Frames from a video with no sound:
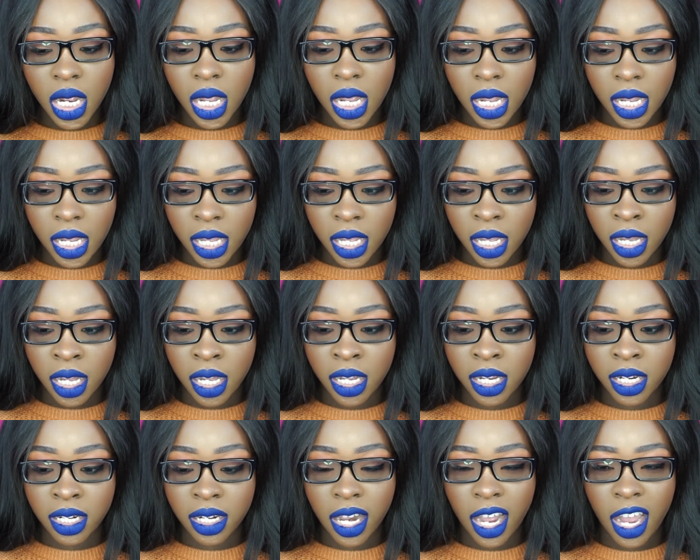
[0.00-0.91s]

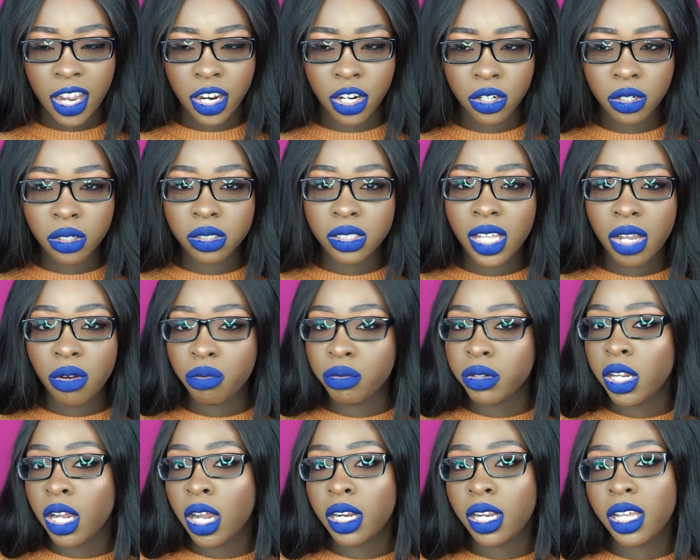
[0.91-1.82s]
and I heard that
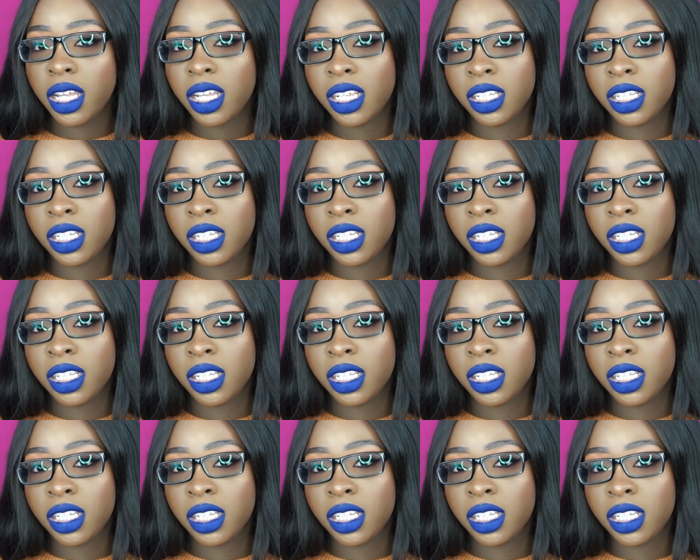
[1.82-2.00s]
Rihanna